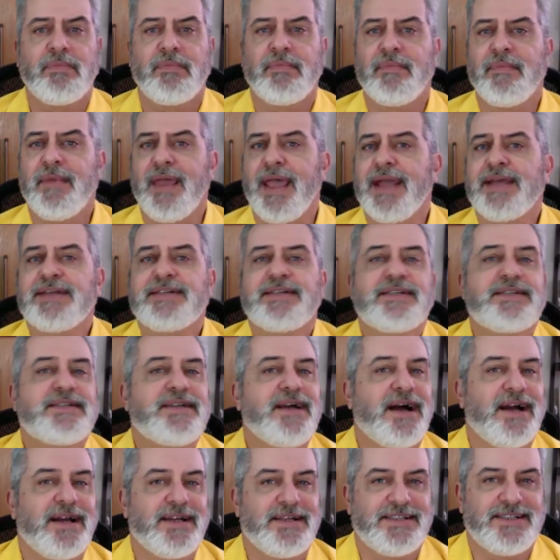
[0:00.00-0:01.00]

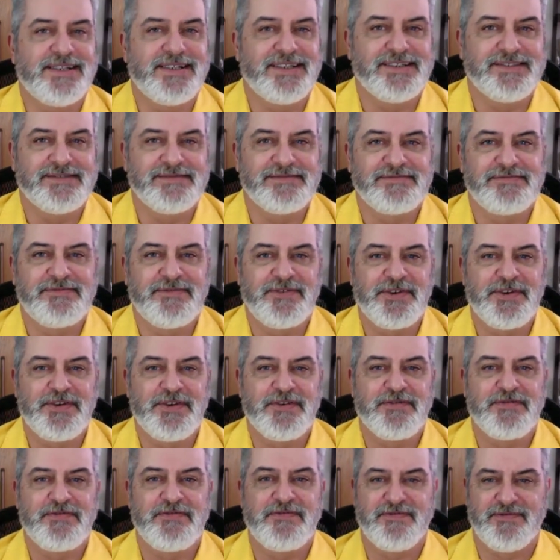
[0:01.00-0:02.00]
exercising for
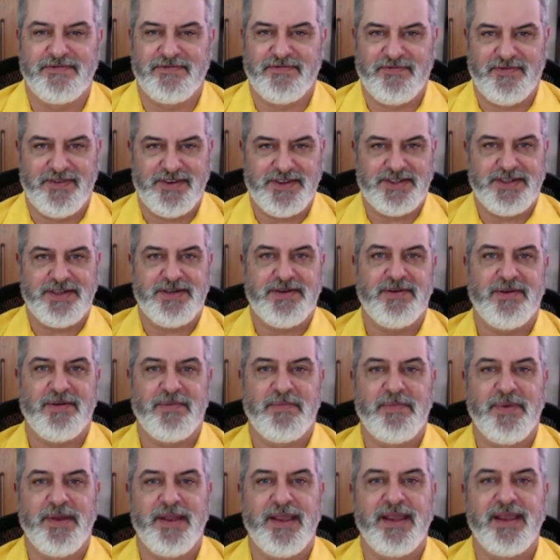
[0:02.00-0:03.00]
your physical
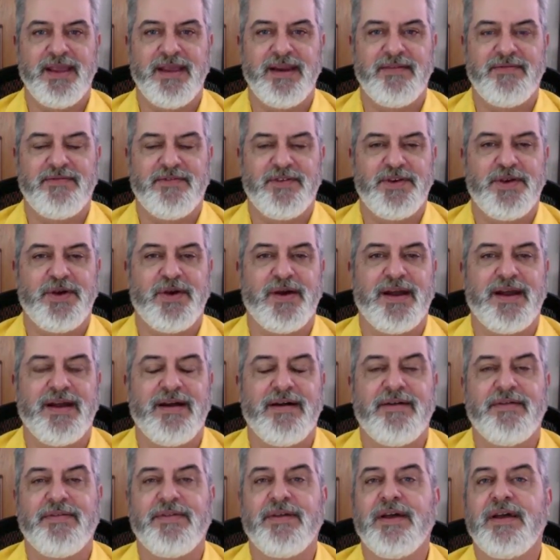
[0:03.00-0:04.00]
being, for your
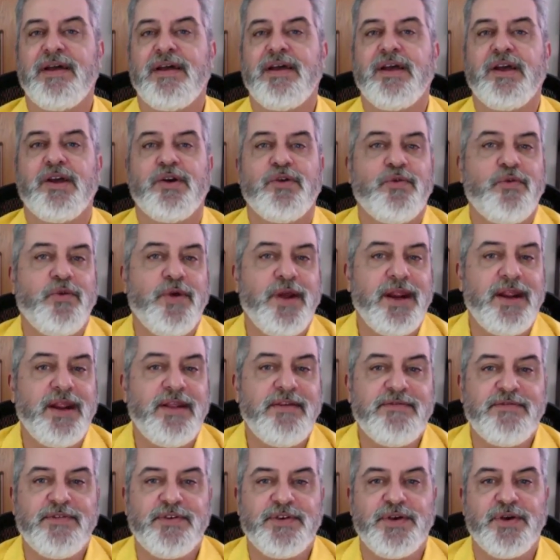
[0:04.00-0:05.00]
health,
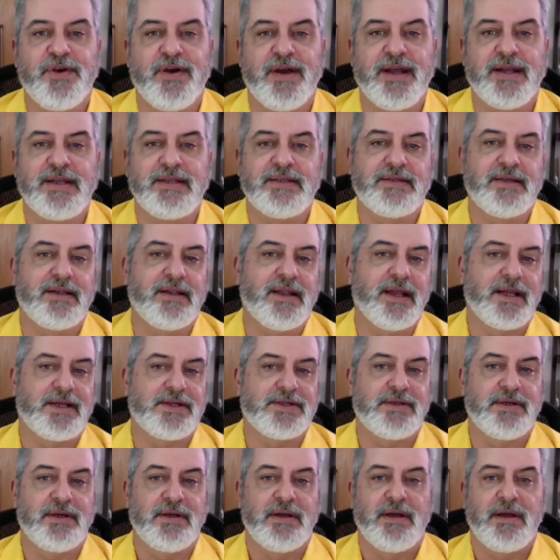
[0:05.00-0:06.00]
reading for your
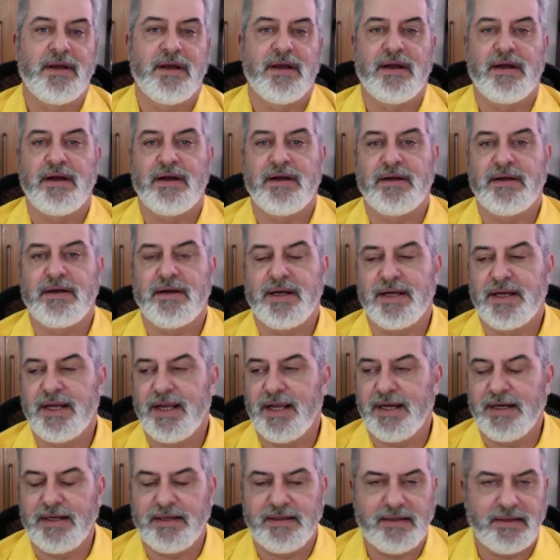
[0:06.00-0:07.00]
intellect,
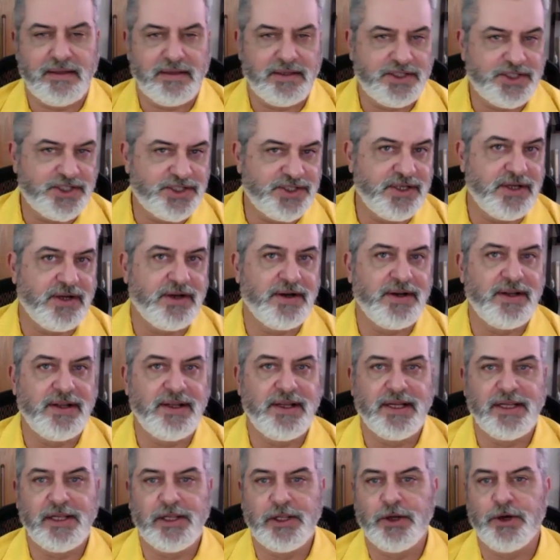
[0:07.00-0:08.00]
again,
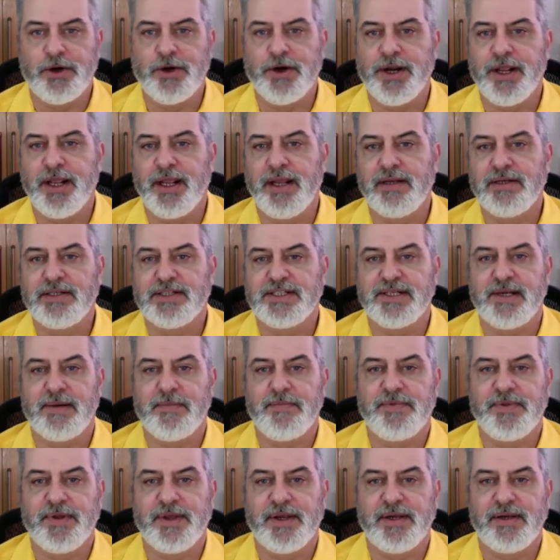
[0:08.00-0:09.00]
study and learning
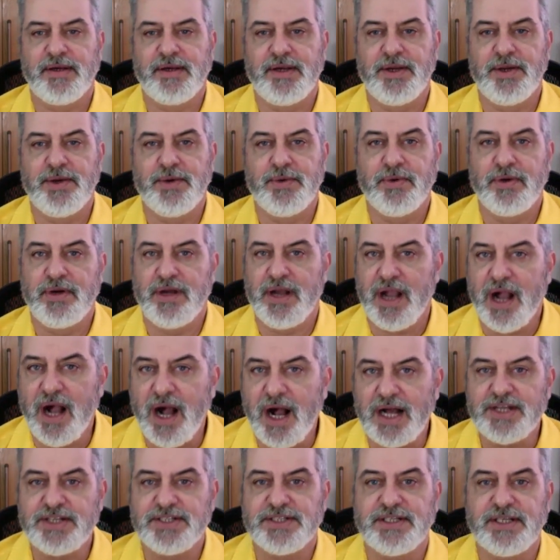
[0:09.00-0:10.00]
something new
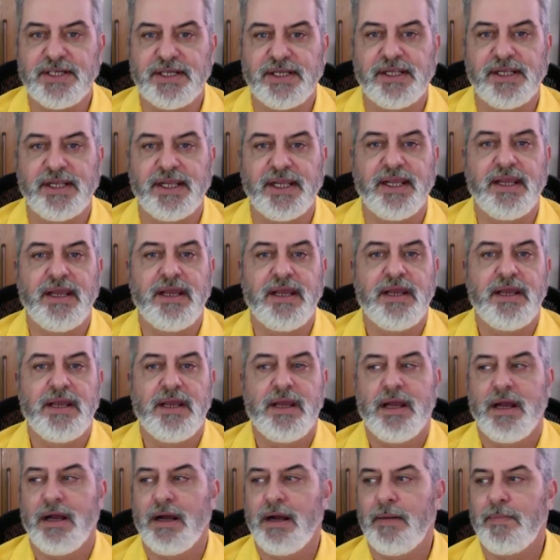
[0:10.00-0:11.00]
constantly,
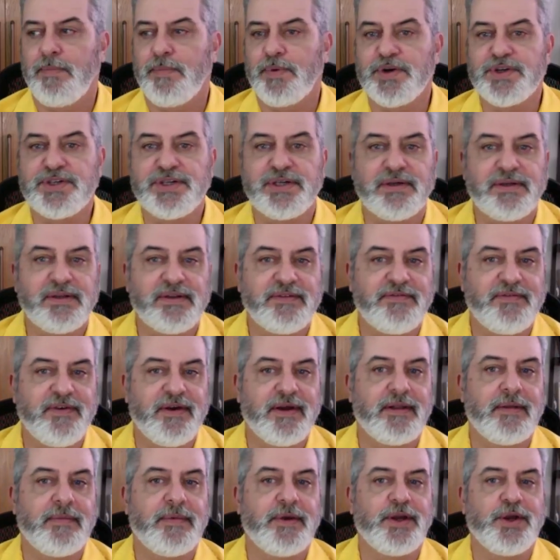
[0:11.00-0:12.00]
personal
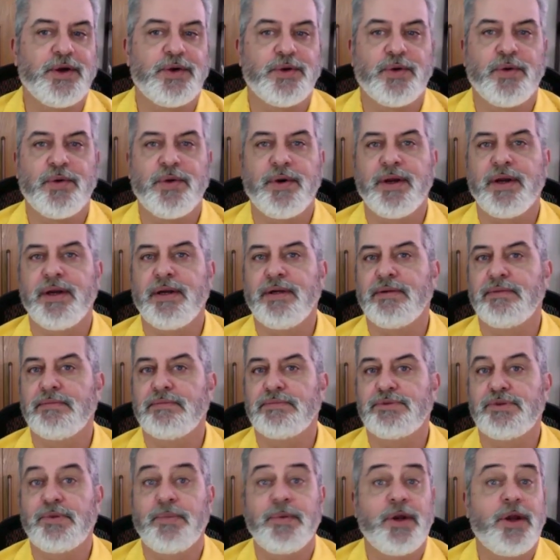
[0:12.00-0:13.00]
development, growing
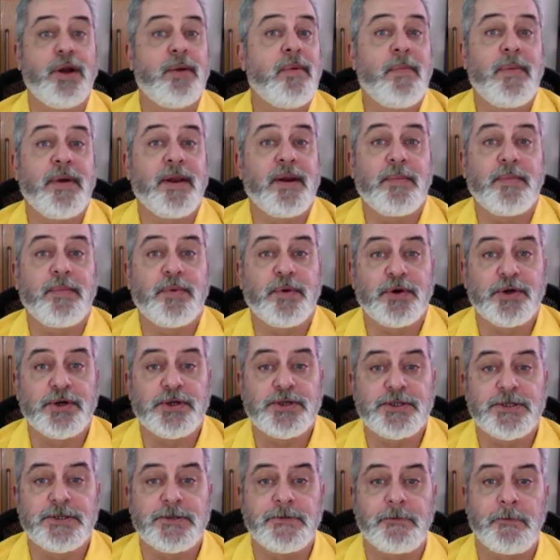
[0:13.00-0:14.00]
to become a better
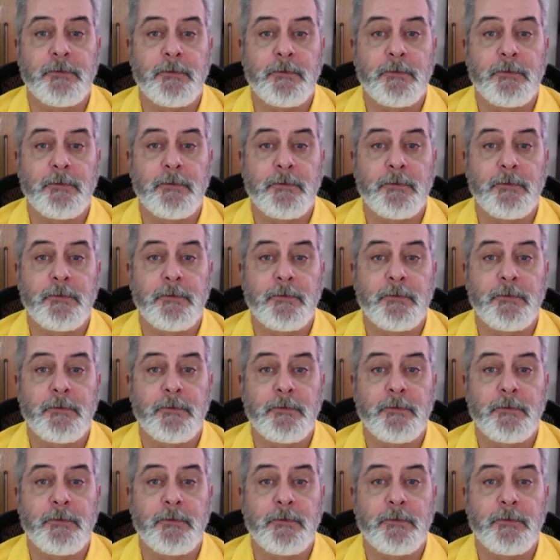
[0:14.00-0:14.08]
person,